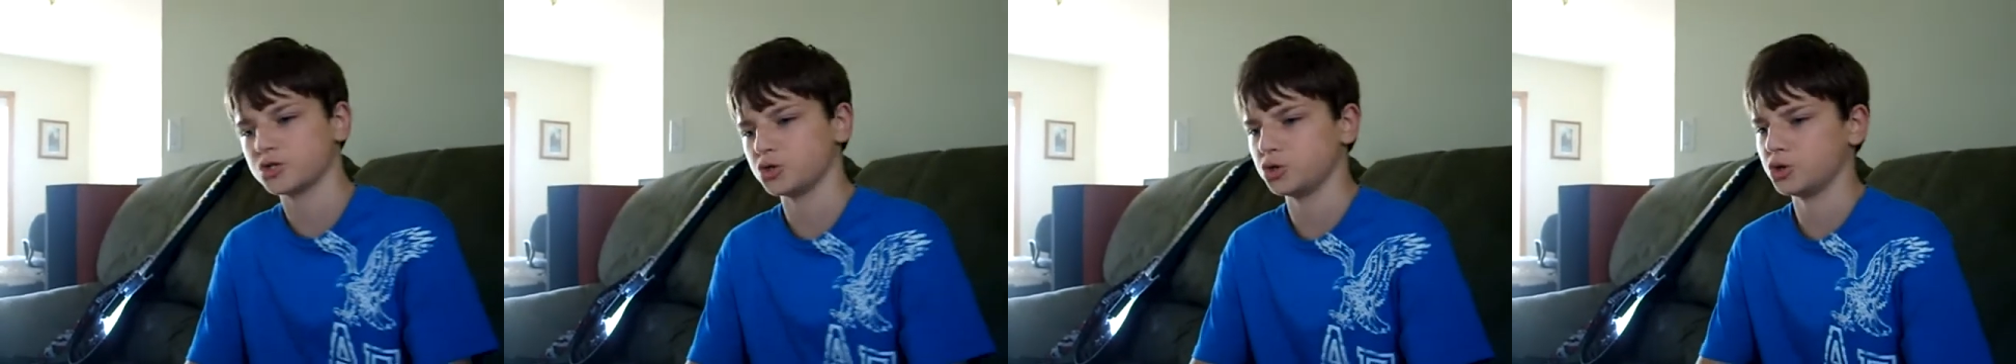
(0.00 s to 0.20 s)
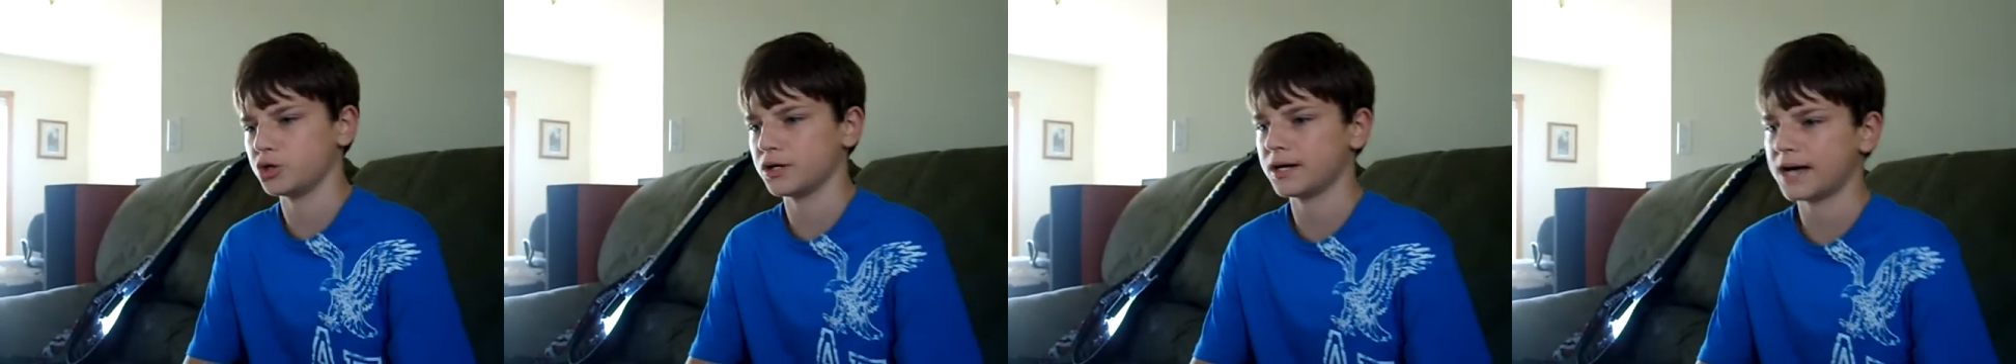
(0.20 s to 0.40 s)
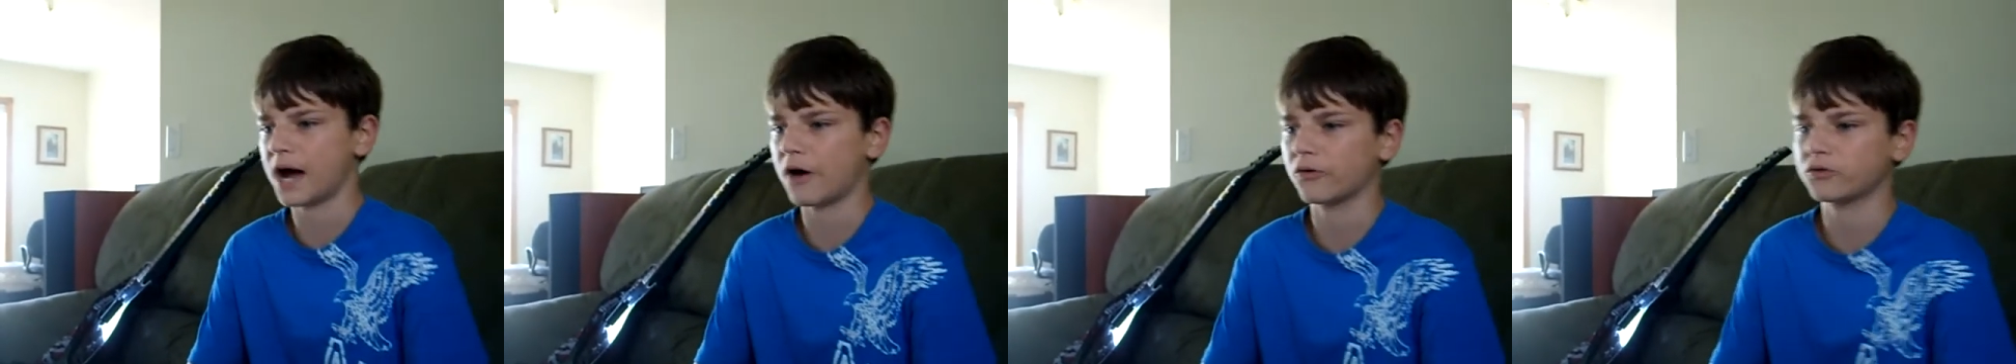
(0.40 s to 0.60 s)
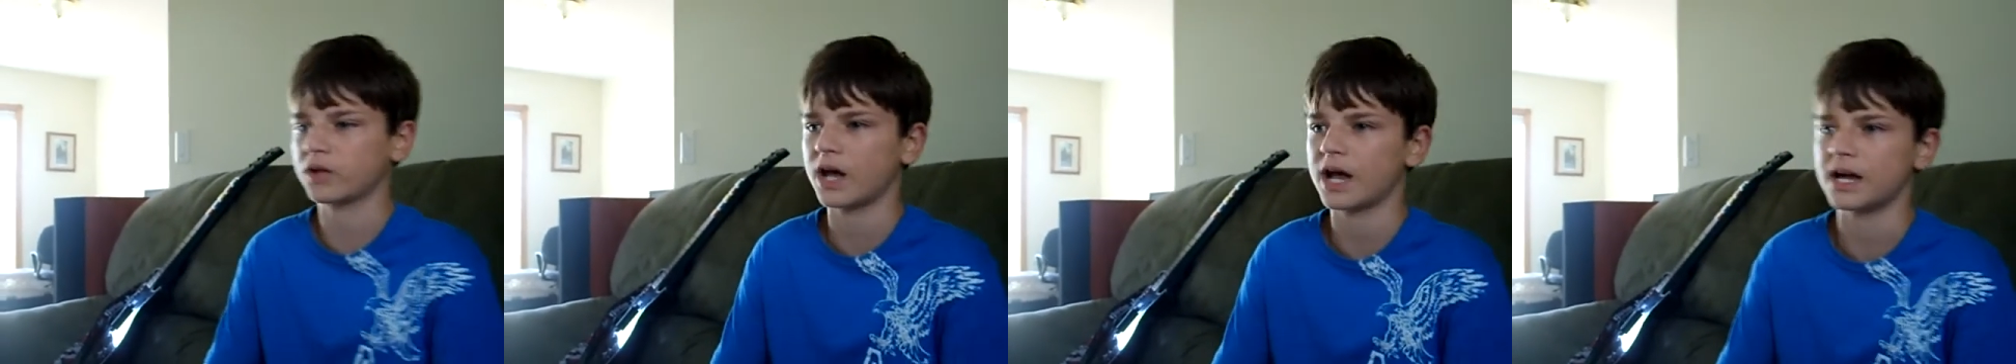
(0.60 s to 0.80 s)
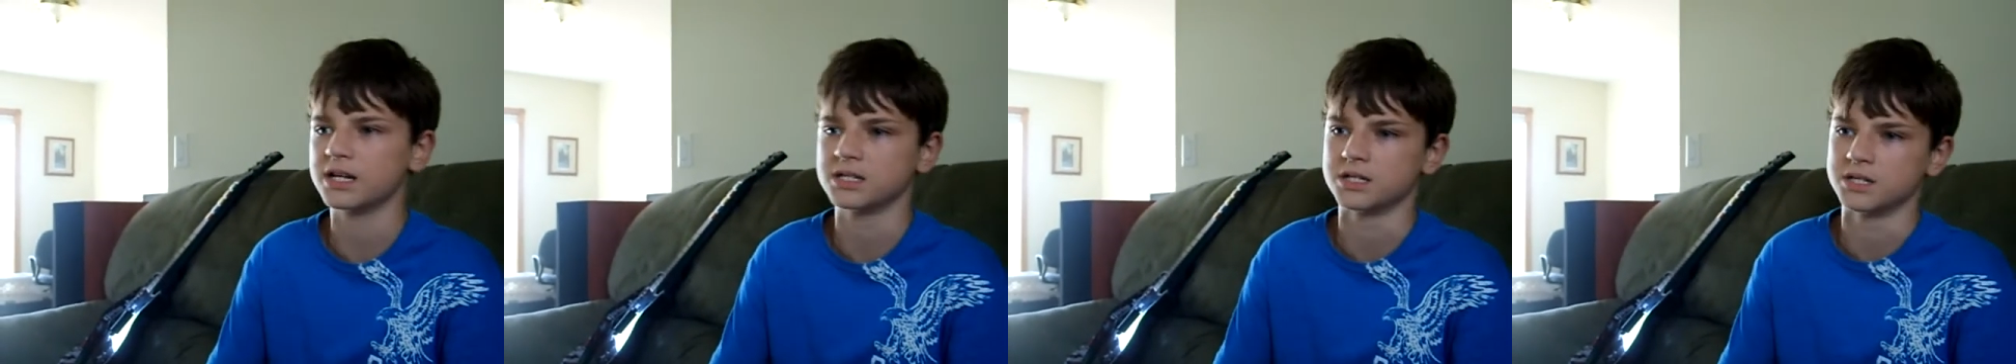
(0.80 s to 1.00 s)
so you can count
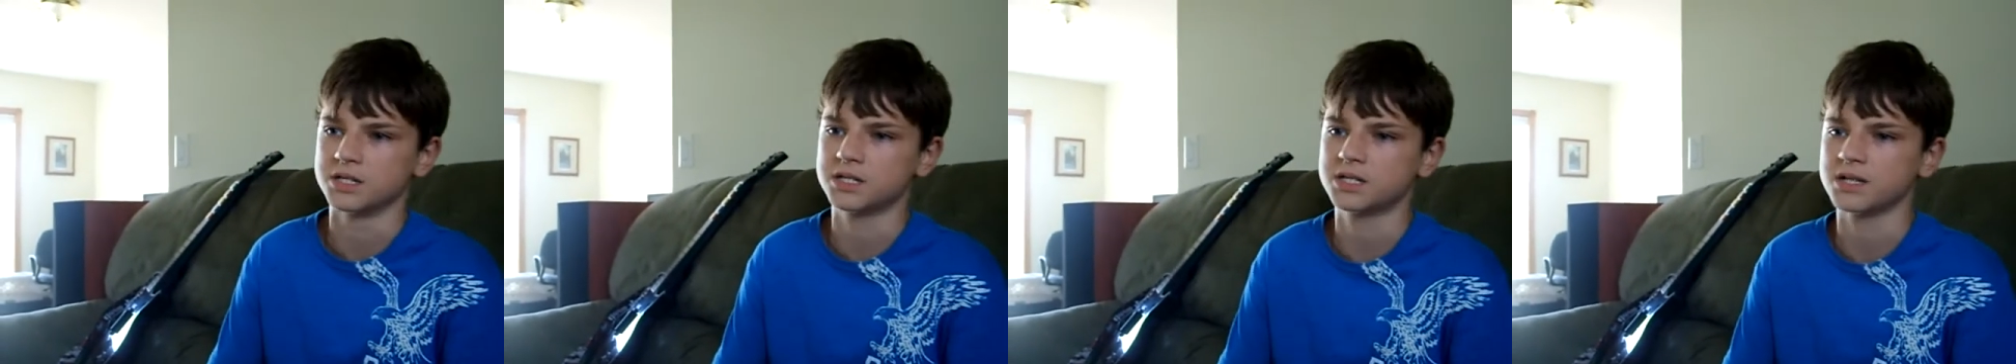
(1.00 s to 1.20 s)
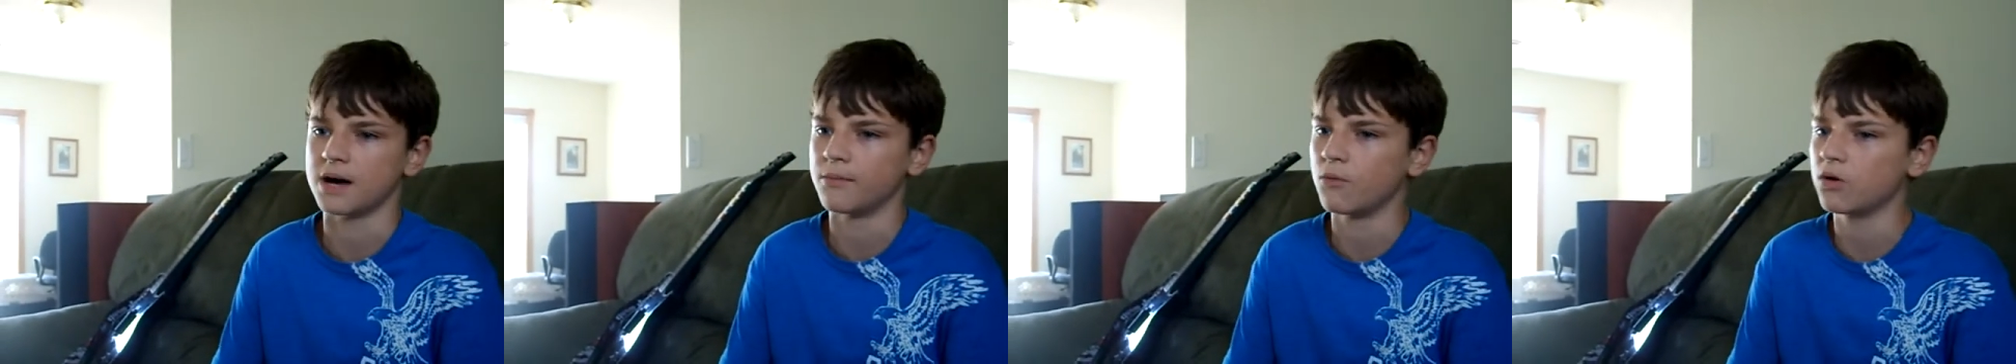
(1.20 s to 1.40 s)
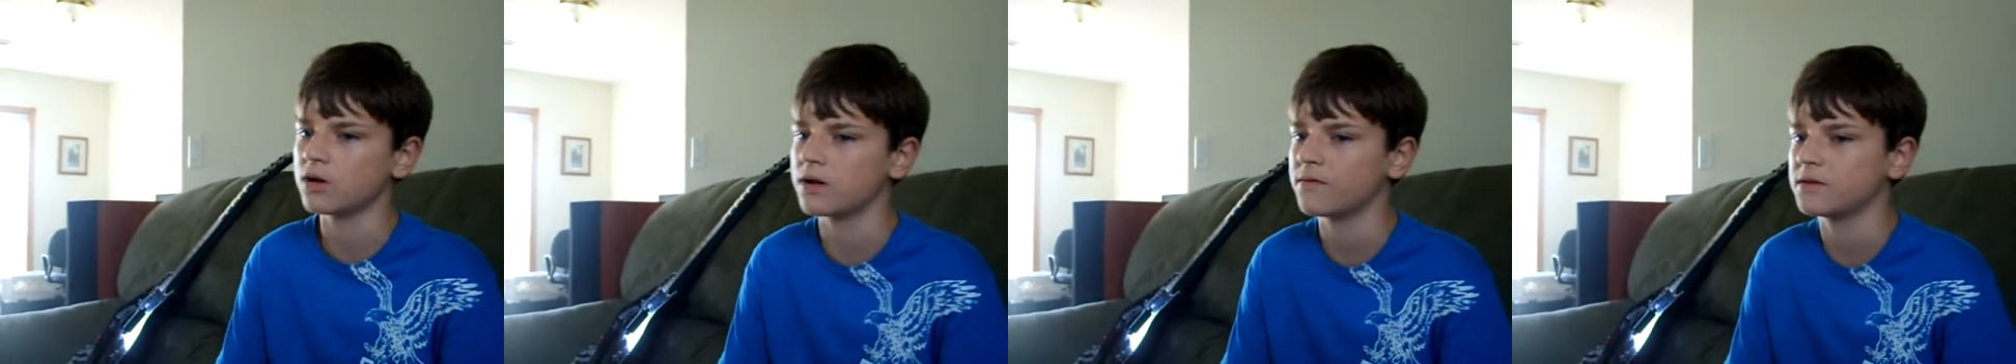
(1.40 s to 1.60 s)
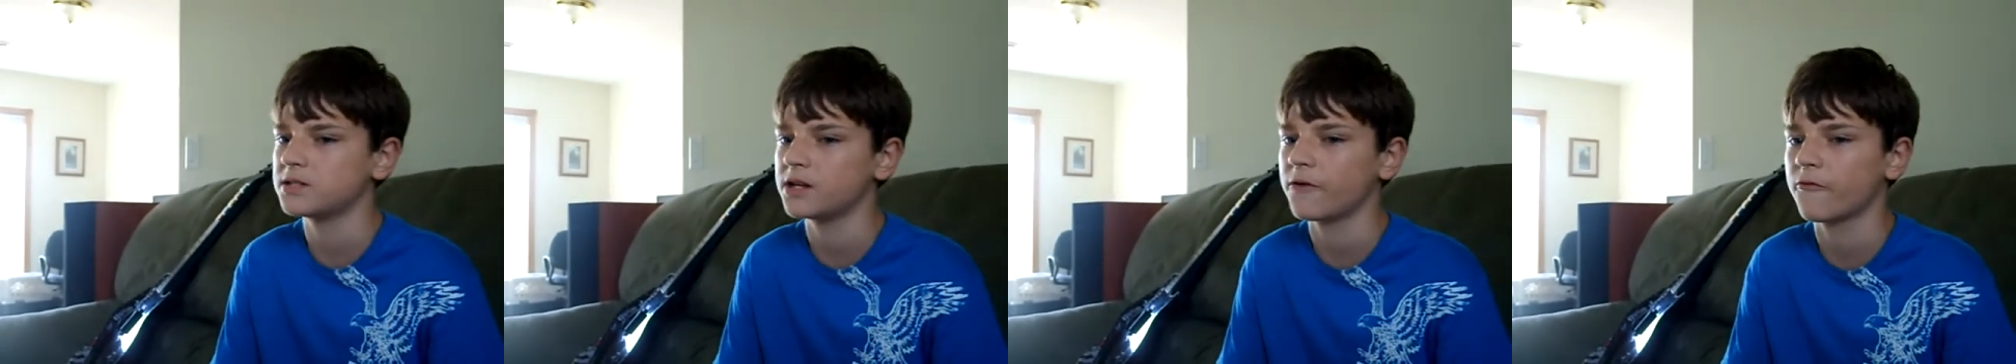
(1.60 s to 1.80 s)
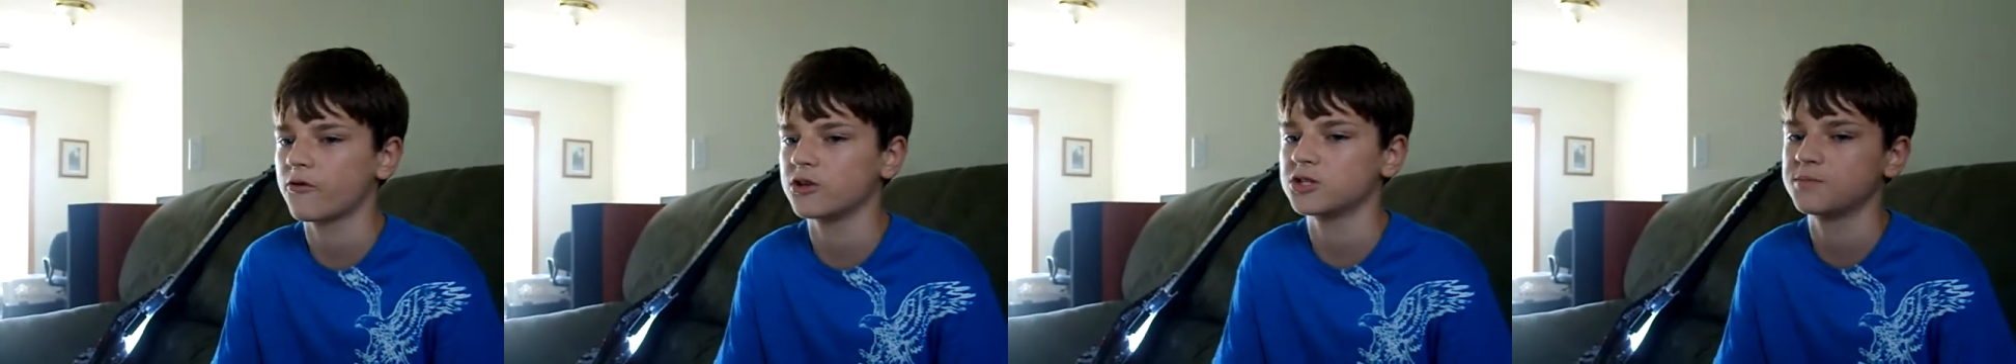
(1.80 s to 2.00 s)
that as somewhat of a
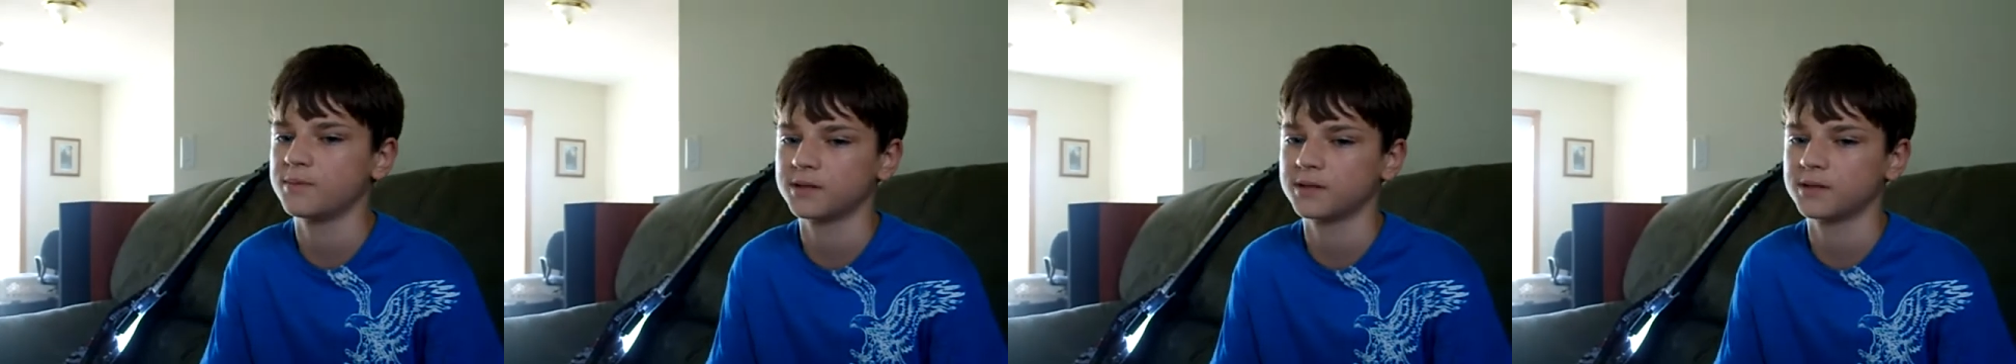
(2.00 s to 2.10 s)
difference,